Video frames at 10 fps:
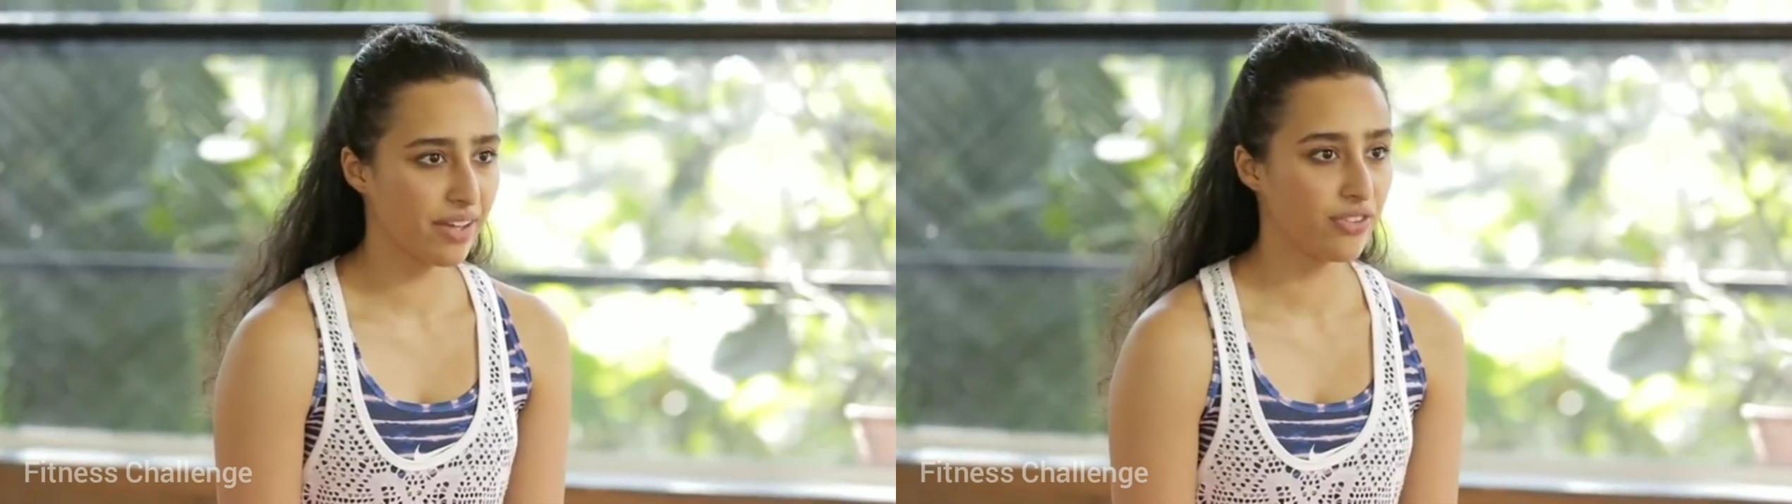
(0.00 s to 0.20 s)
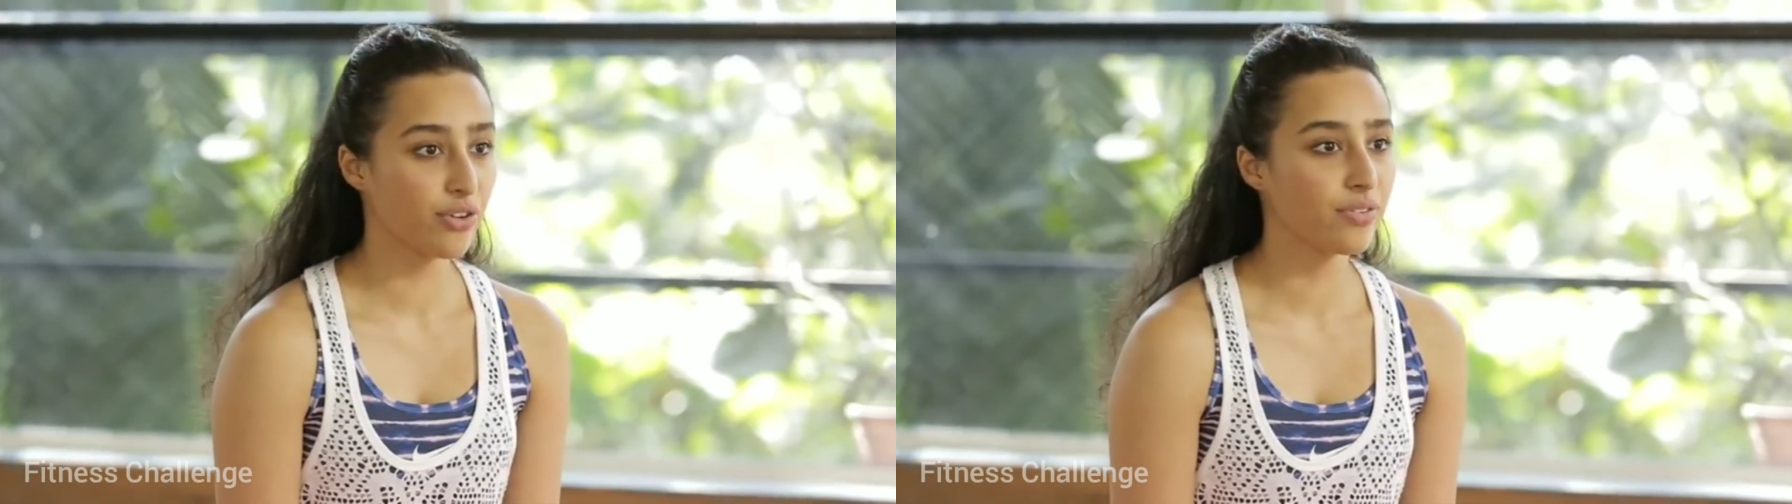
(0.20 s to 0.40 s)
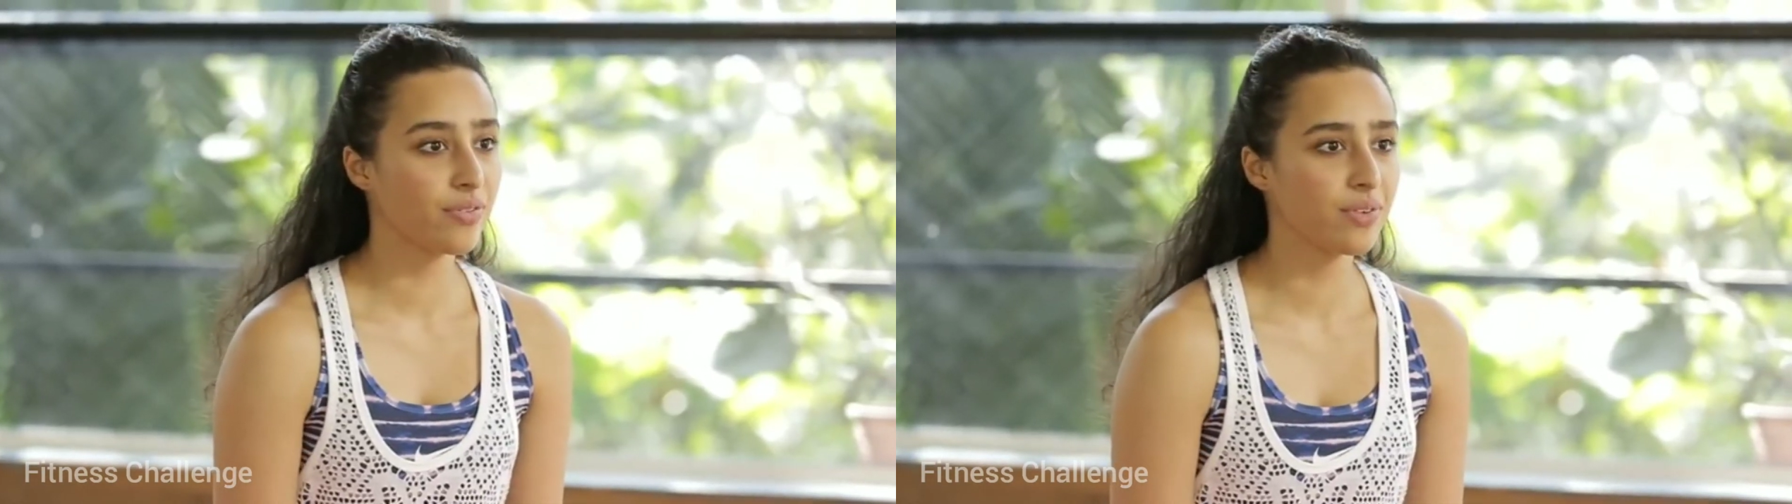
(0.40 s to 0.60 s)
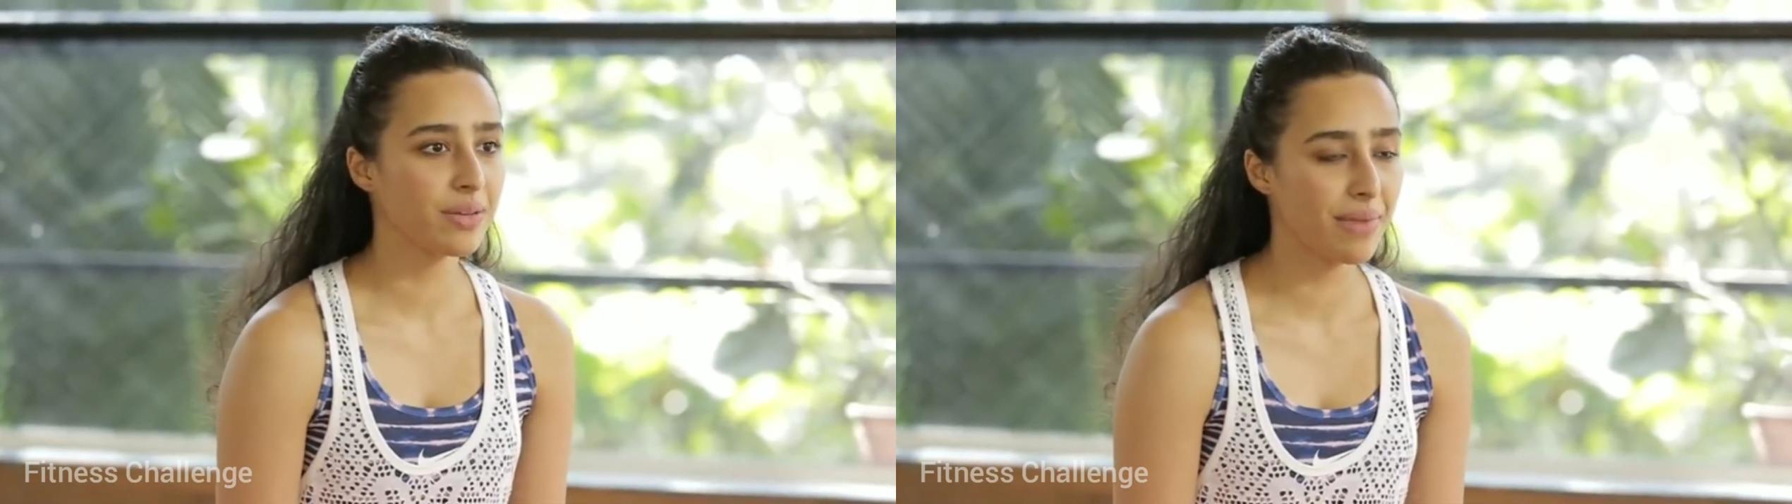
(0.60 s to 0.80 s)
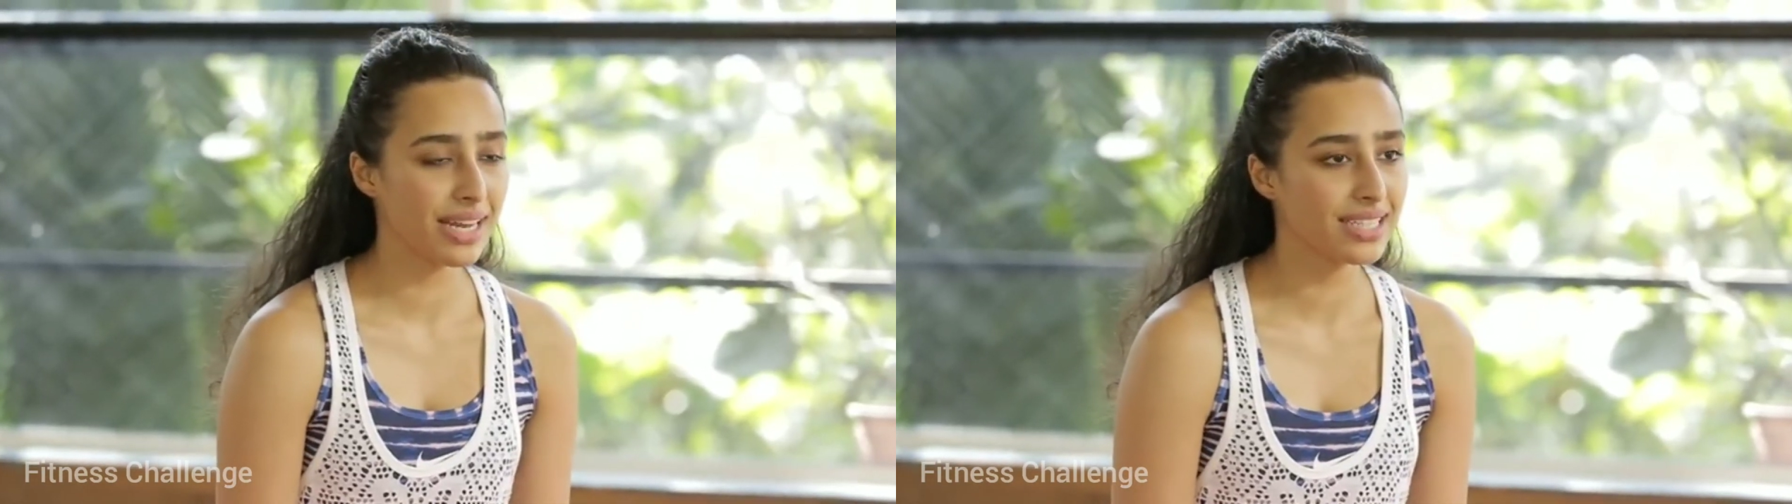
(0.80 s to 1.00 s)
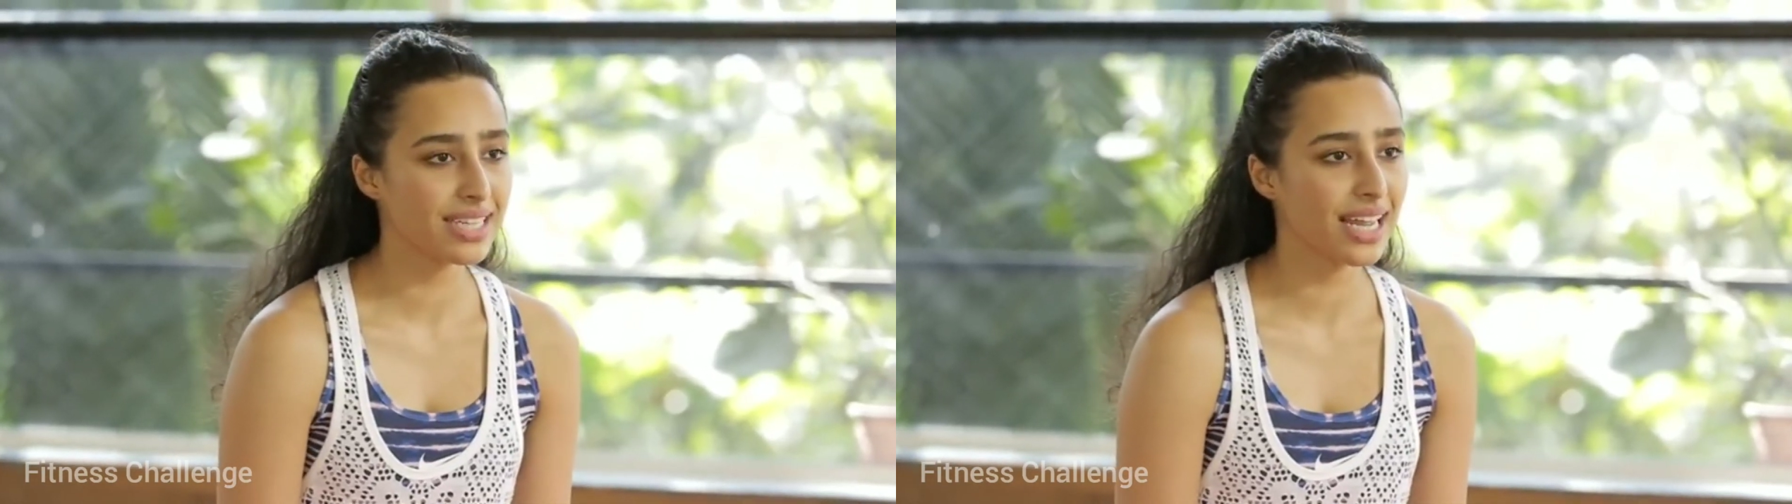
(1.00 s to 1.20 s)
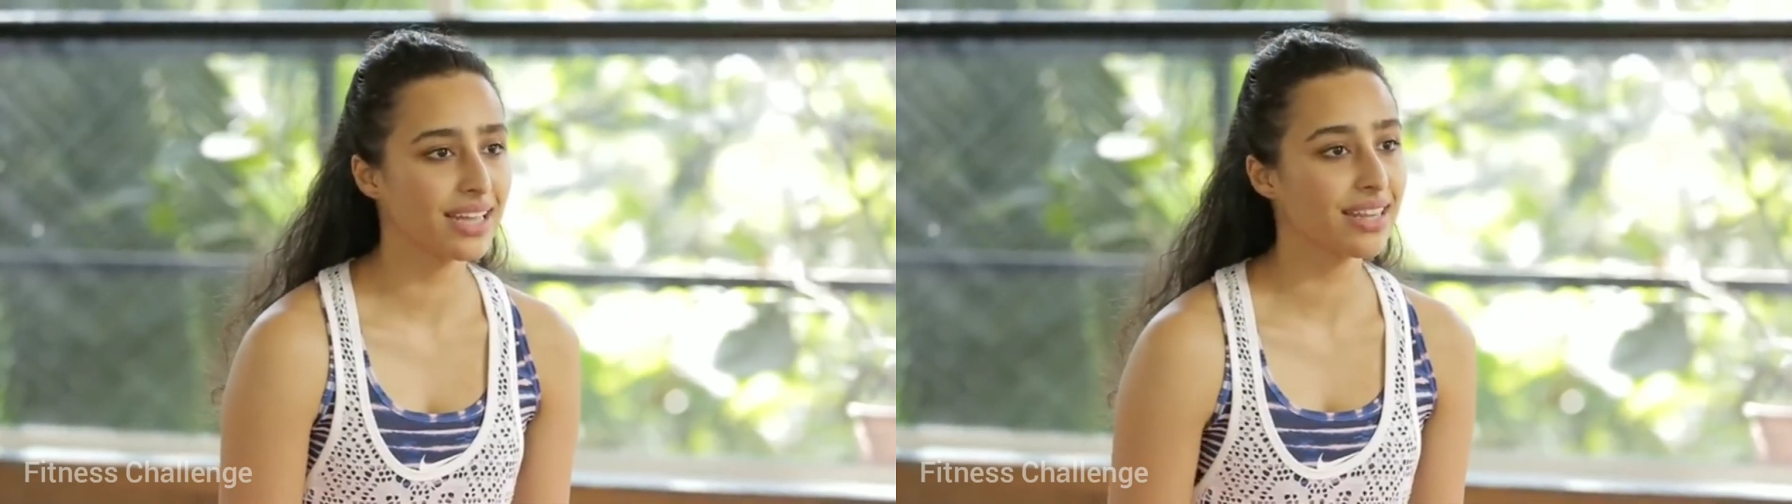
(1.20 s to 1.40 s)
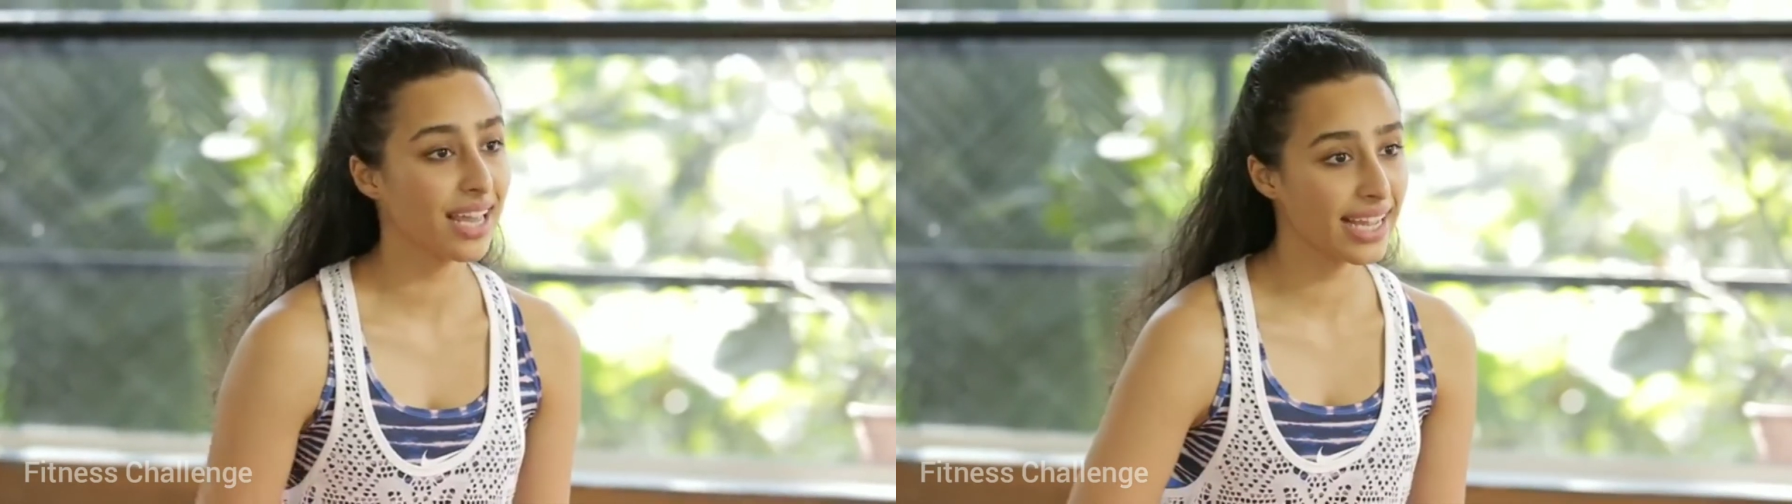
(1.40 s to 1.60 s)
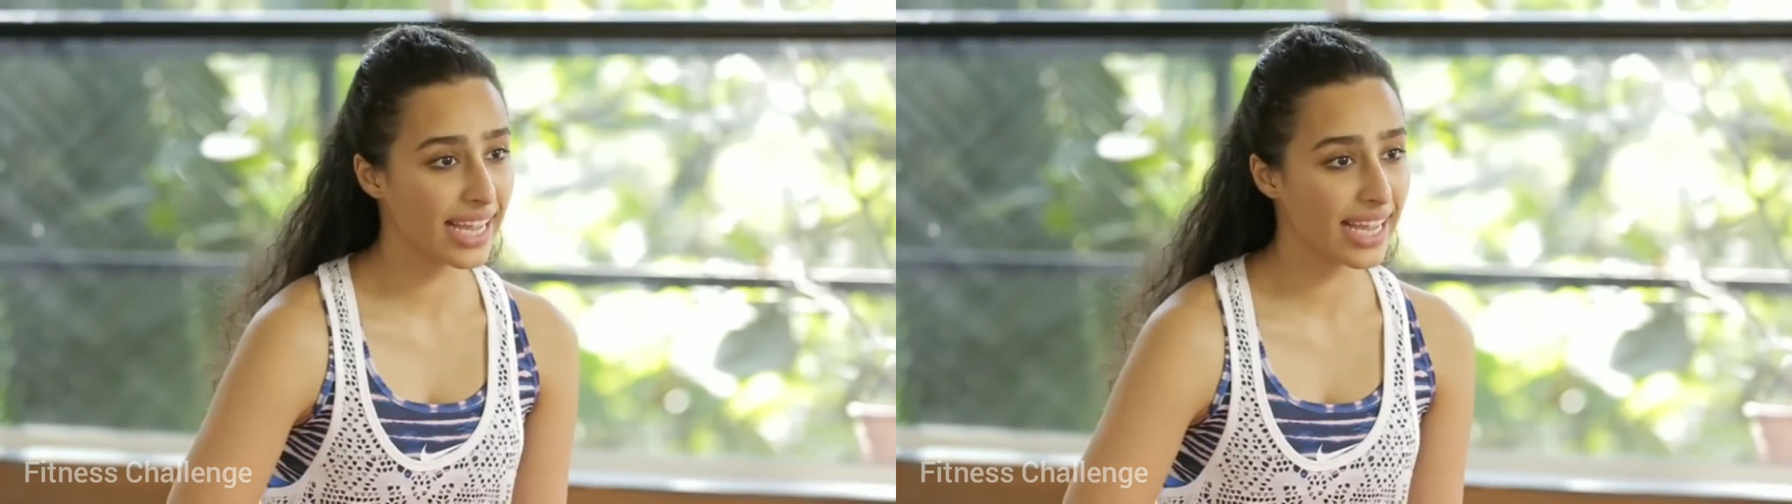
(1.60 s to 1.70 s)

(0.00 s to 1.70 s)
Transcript: If you've maintained the